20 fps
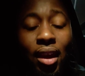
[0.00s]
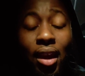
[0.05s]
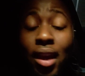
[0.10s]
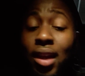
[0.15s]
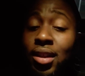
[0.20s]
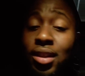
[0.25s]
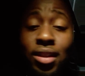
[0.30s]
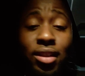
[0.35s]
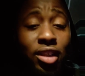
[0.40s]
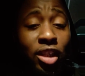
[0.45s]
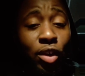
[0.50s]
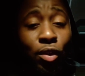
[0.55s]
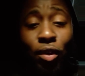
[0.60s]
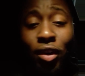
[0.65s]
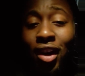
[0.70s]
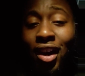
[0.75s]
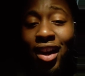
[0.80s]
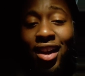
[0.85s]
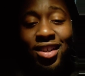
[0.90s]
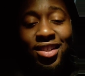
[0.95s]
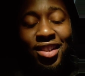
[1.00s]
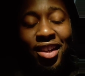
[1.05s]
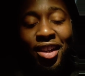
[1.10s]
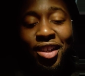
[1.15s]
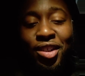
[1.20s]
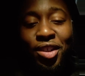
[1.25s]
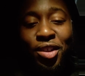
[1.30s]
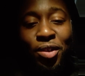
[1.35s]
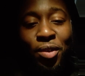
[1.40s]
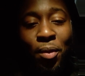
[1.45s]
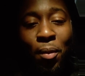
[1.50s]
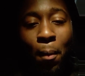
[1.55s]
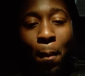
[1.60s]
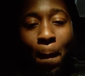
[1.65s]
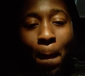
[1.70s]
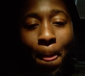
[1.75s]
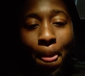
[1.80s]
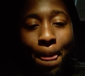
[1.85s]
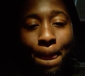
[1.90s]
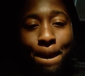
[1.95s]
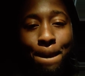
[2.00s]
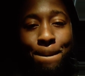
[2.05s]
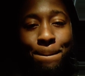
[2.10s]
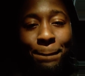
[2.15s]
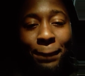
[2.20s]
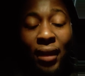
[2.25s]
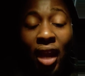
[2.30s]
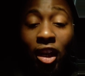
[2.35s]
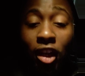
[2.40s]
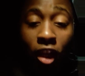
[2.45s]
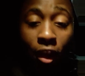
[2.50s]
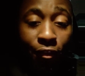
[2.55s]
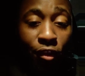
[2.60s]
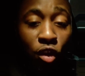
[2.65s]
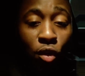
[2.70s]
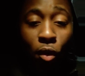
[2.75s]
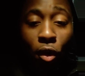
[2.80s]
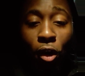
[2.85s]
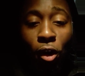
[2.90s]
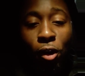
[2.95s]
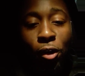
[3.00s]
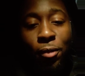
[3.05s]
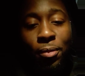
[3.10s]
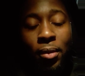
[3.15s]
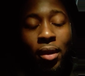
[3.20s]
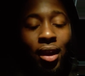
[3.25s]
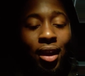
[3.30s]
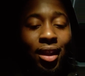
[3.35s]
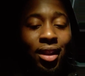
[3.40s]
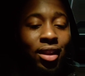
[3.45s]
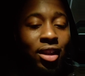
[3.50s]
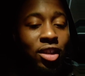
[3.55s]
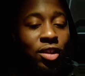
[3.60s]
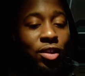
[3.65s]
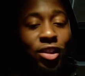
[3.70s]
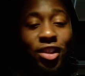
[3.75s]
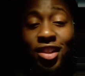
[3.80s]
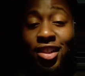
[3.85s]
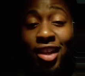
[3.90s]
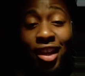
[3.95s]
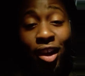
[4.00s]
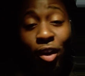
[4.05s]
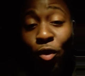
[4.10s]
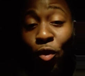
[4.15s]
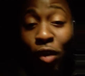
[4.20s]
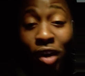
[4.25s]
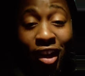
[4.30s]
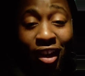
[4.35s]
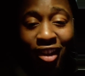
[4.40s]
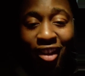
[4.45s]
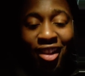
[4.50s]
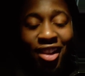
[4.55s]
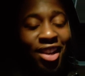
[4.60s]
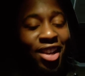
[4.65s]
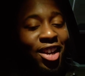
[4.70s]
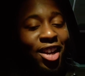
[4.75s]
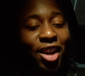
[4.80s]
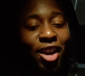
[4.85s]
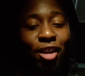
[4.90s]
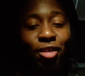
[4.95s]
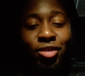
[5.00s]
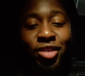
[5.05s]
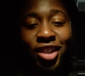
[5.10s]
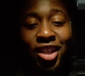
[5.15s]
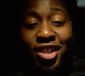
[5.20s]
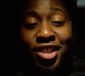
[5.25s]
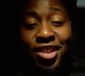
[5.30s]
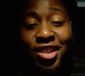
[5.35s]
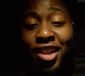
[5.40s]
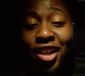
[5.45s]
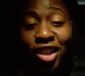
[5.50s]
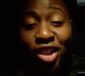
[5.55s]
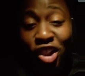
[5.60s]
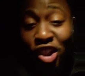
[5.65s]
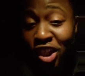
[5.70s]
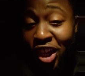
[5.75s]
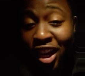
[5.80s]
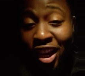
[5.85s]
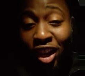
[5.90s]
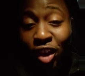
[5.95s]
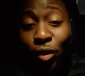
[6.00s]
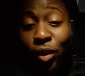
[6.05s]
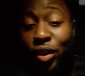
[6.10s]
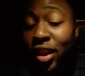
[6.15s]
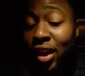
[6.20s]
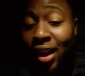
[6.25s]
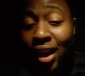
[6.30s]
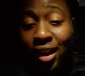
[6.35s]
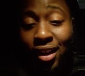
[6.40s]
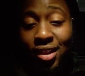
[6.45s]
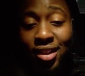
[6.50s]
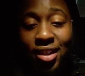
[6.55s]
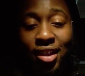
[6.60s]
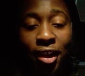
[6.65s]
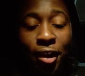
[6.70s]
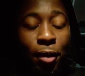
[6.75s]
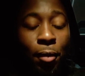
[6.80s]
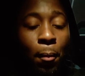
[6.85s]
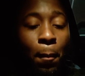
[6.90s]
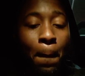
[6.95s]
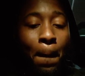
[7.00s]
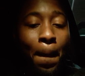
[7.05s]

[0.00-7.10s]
And just see where God takes you. I love you all. And this was day 1 of Just Jay with a lot to say.